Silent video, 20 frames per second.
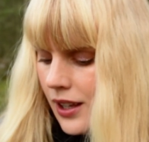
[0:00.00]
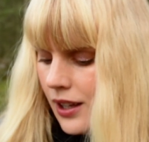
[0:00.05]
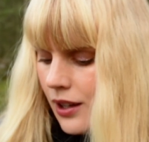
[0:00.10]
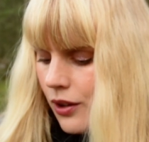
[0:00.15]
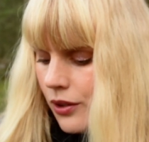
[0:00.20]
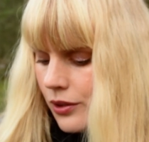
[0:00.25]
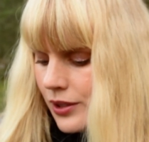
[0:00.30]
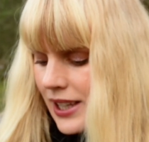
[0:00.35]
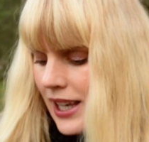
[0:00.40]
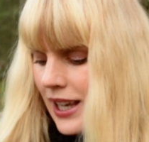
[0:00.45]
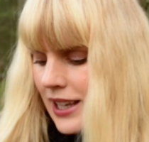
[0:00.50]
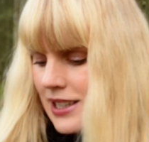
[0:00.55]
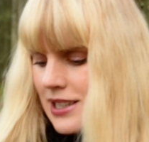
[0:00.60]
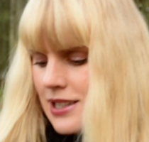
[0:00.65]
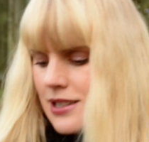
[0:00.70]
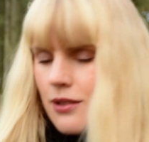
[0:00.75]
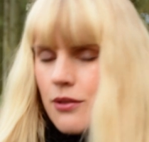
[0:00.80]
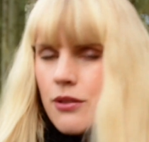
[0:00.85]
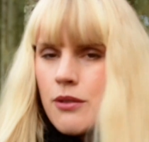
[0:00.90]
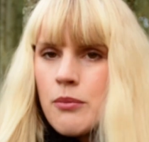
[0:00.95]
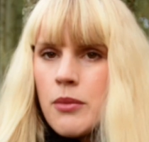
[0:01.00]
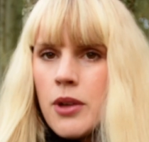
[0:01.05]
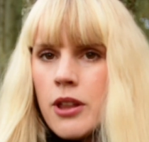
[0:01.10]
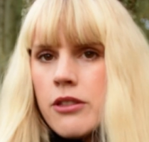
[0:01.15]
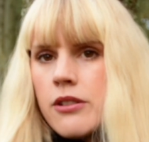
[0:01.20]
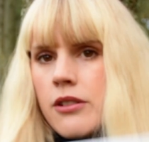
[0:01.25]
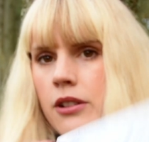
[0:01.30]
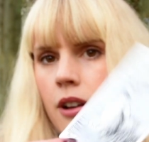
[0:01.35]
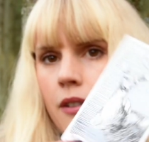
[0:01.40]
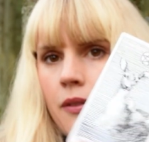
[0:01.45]
Okay, so the
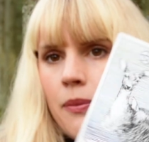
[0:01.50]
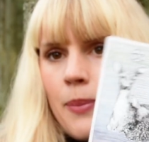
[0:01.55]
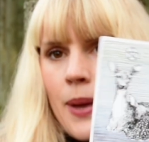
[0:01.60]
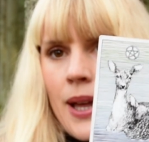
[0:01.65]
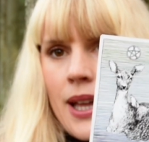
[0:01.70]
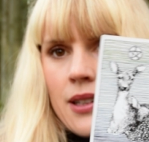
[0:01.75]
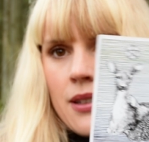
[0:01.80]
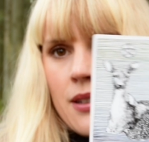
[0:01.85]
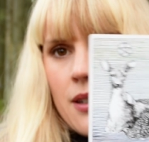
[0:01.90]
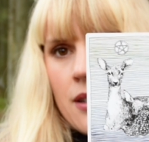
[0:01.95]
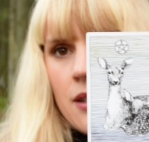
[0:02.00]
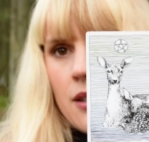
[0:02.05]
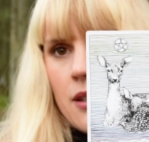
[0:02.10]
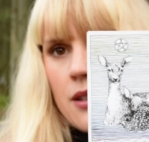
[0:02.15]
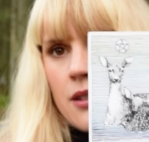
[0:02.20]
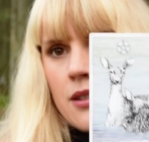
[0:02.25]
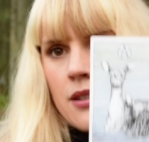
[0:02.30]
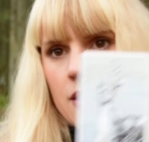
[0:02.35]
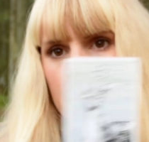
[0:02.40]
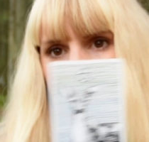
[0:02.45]
Mother of Pentacles